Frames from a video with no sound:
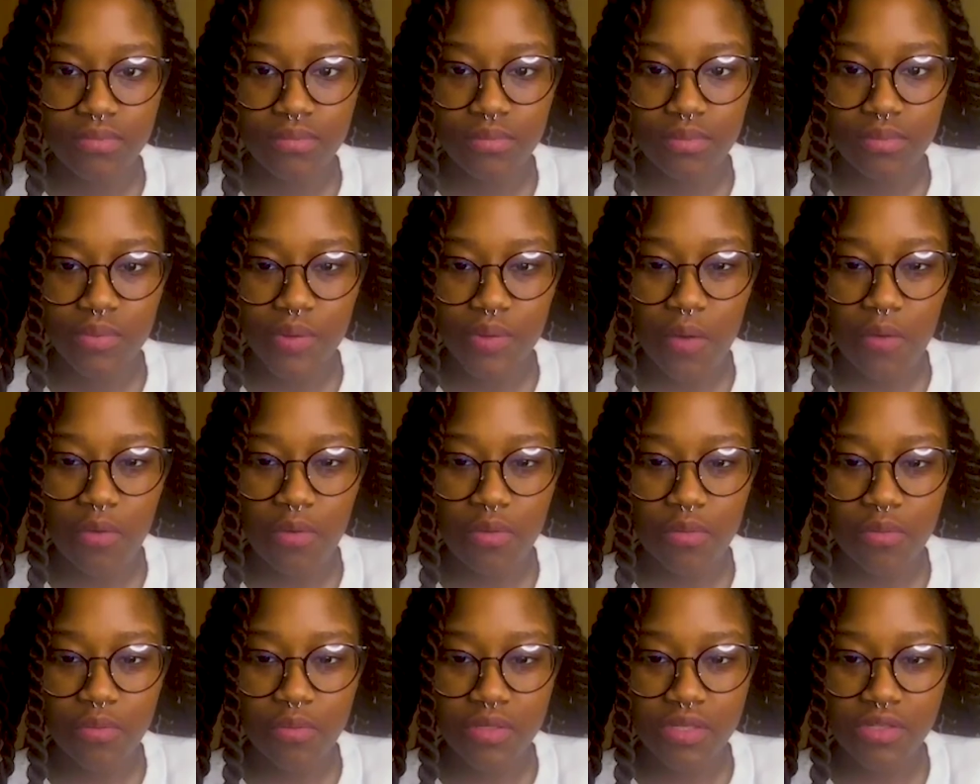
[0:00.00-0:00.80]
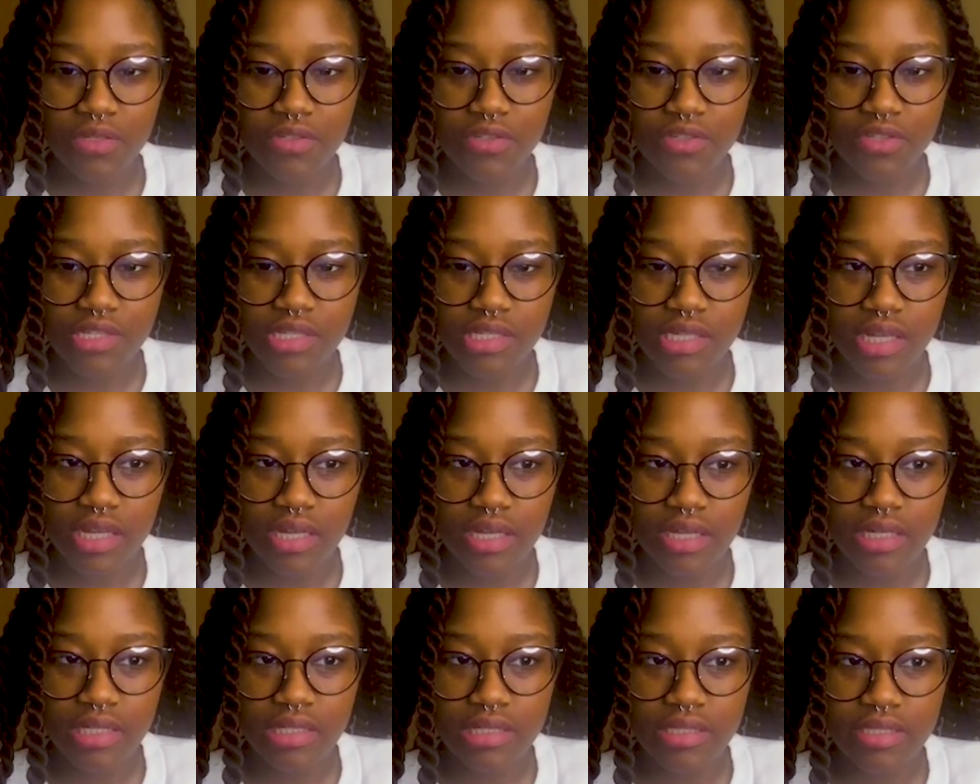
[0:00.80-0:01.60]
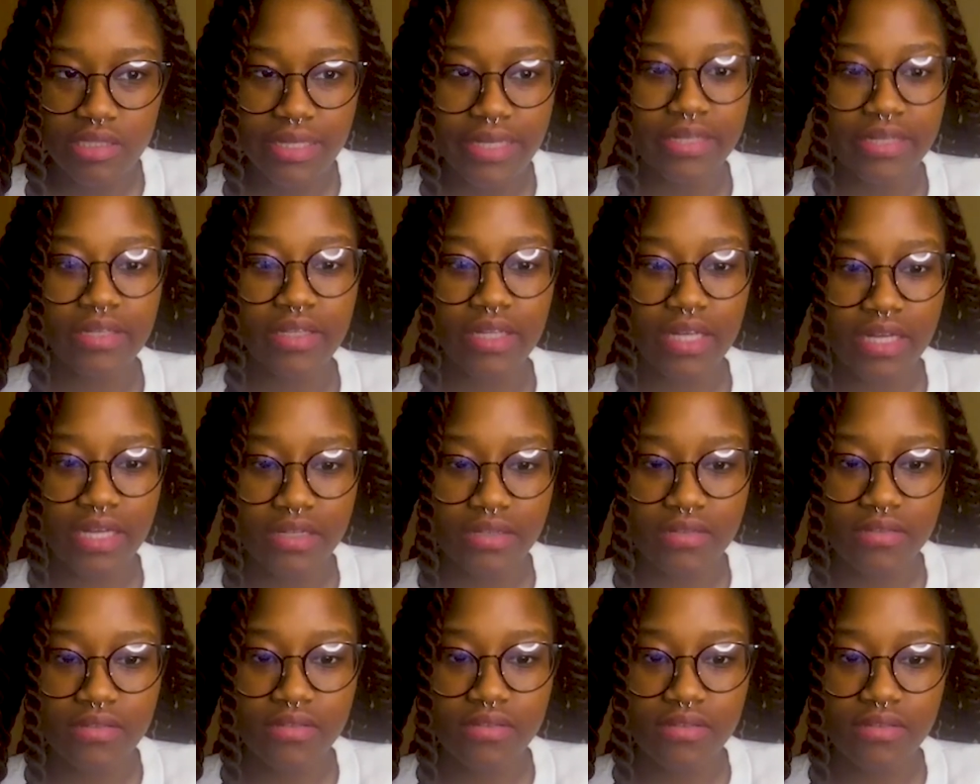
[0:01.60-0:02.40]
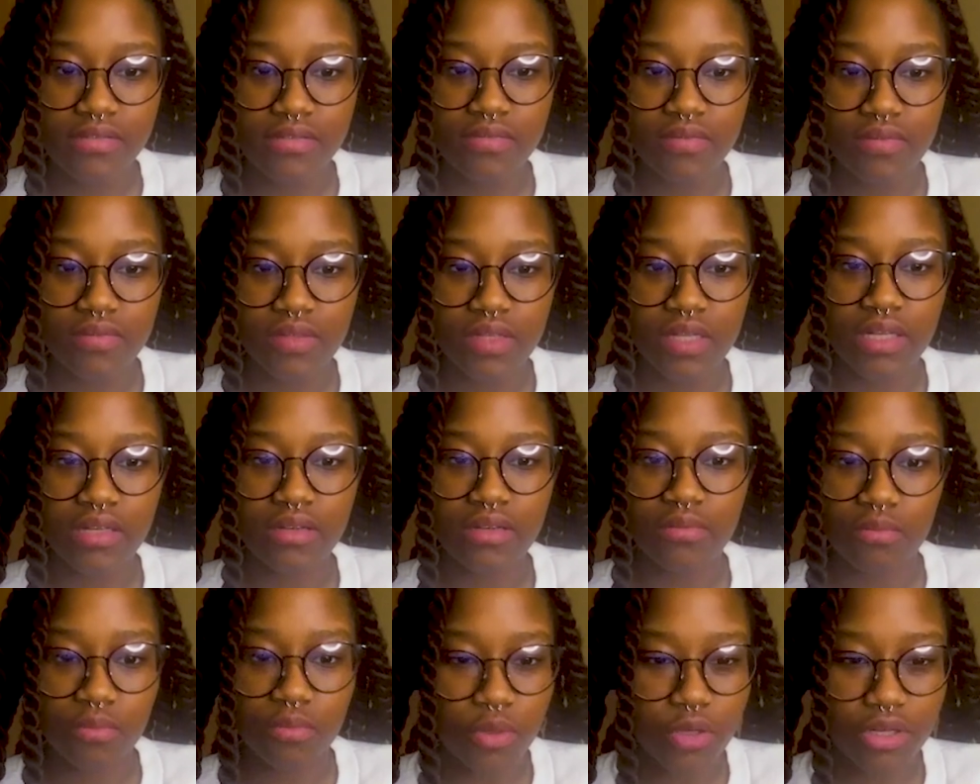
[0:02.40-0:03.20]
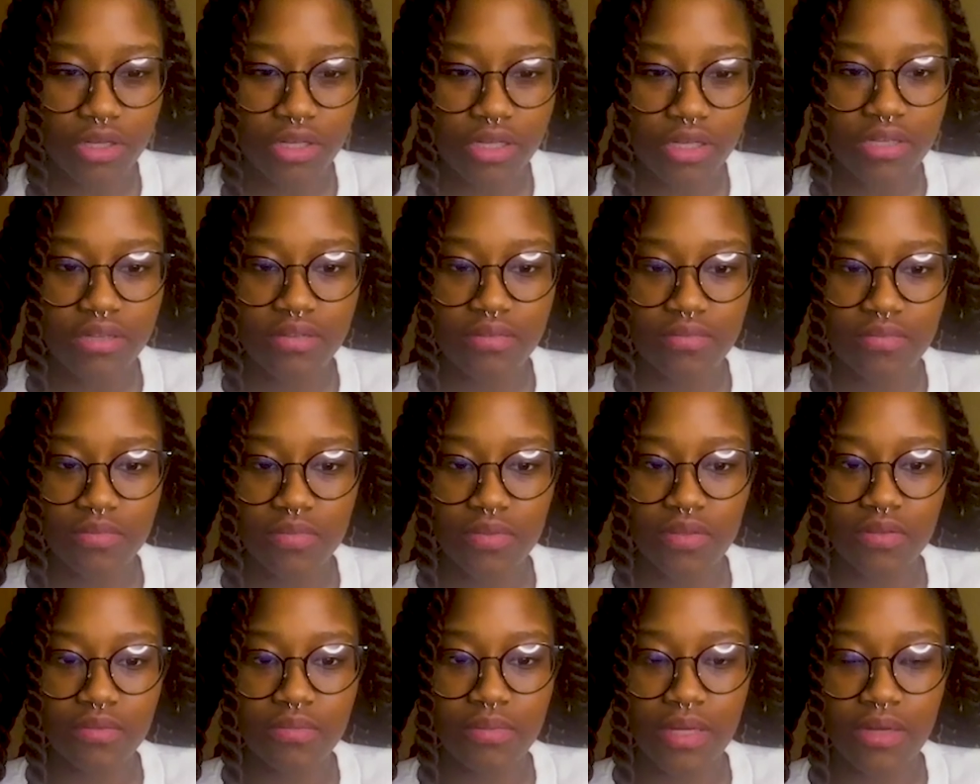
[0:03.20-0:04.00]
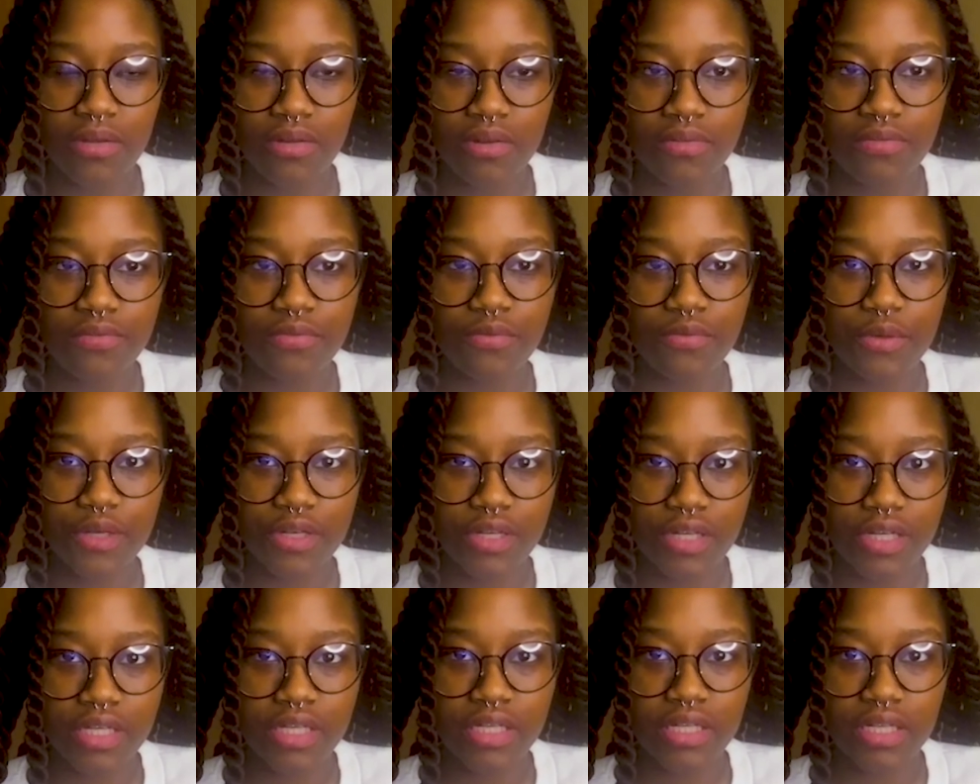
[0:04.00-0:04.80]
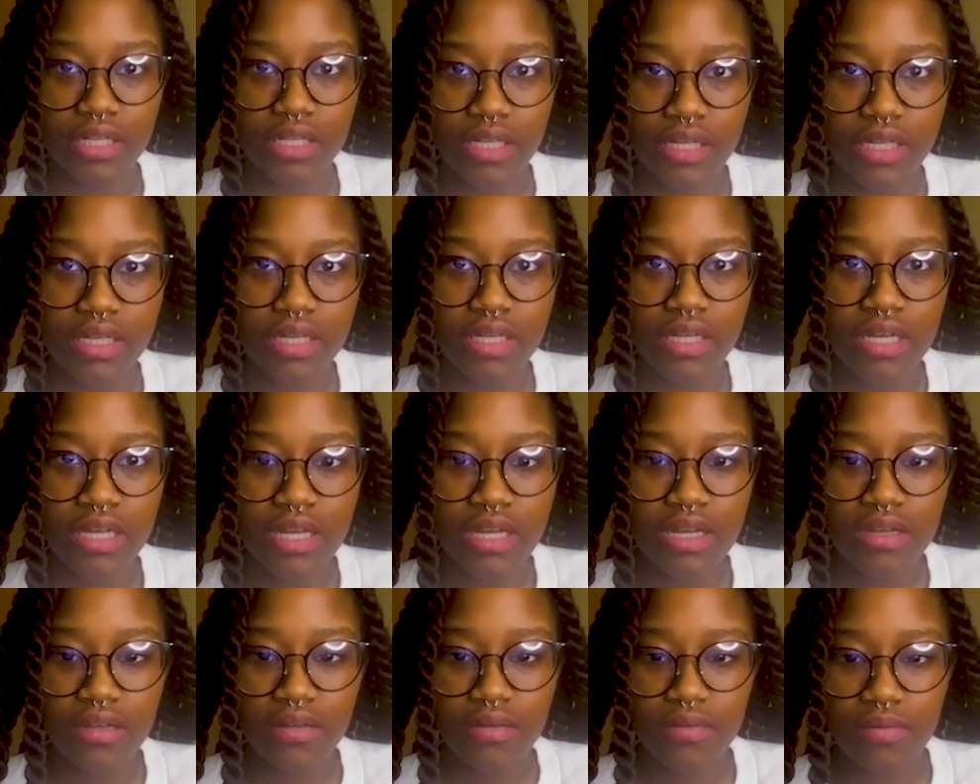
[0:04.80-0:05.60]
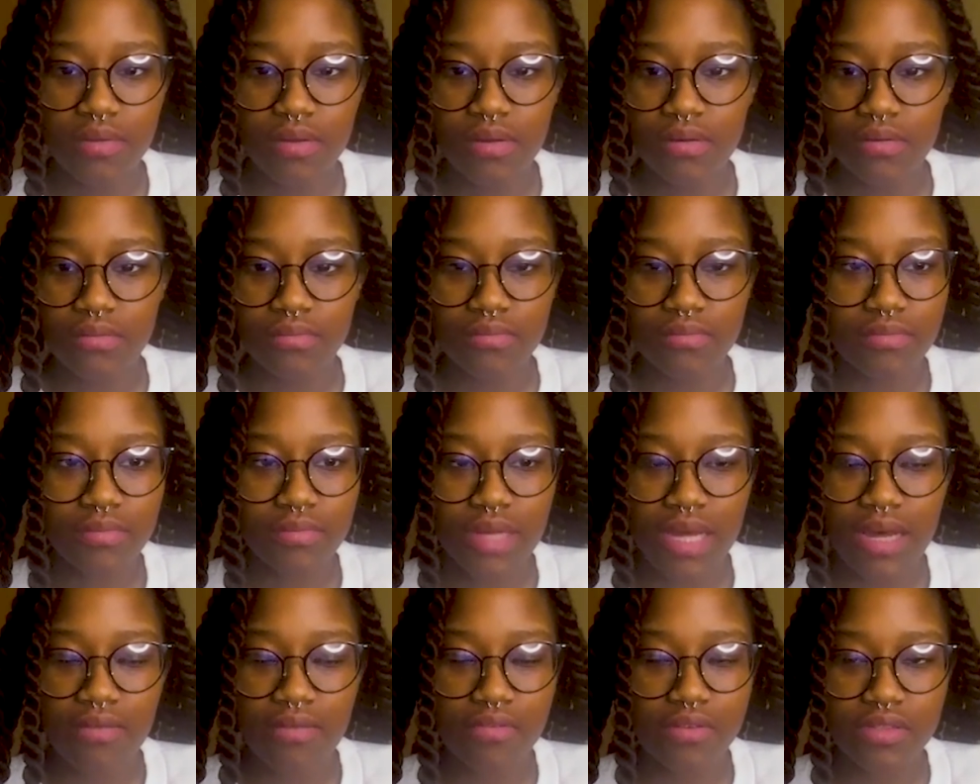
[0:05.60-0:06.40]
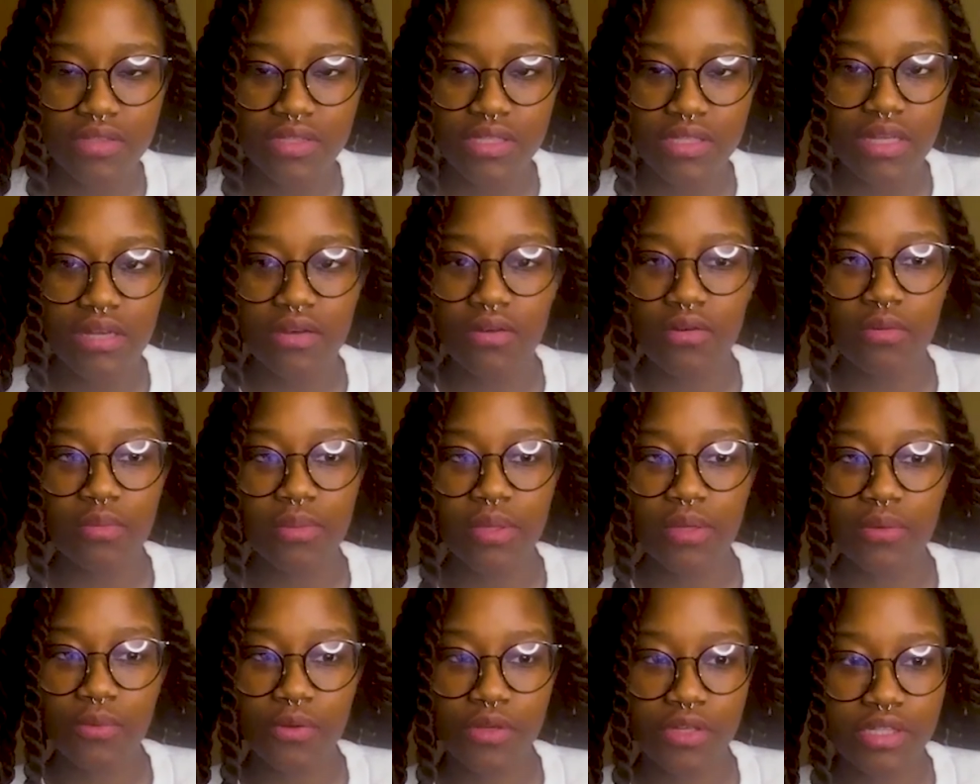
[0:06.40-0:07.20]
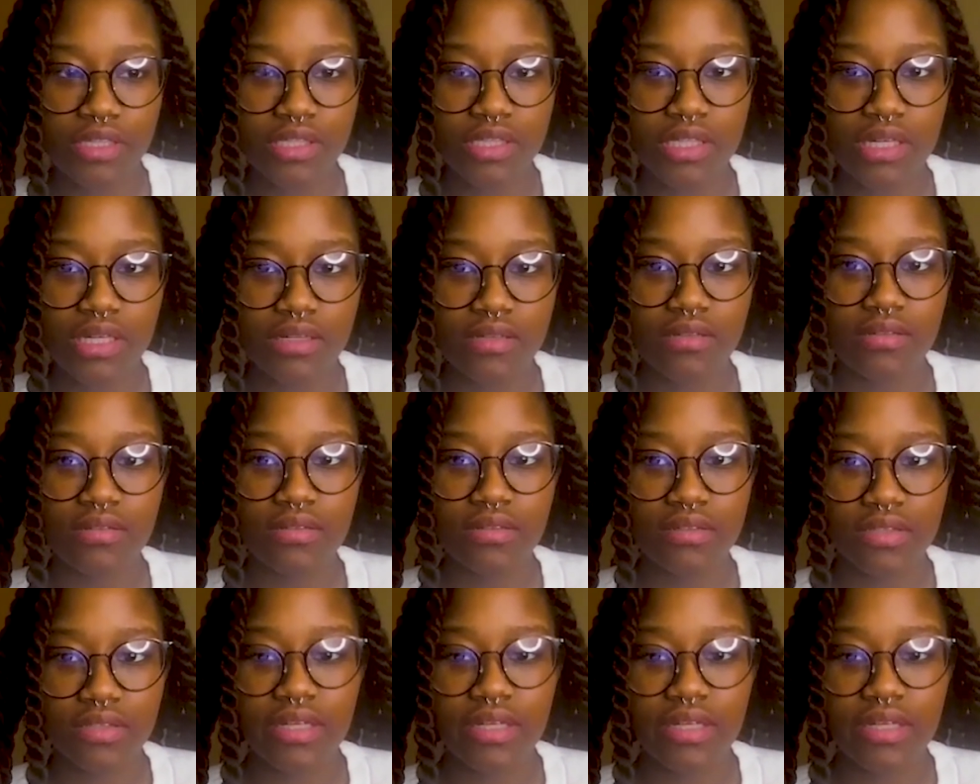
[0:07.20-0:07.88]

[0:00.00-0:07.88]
Probably just like deadlines, like work, the amount of work, and like having to get all my work done.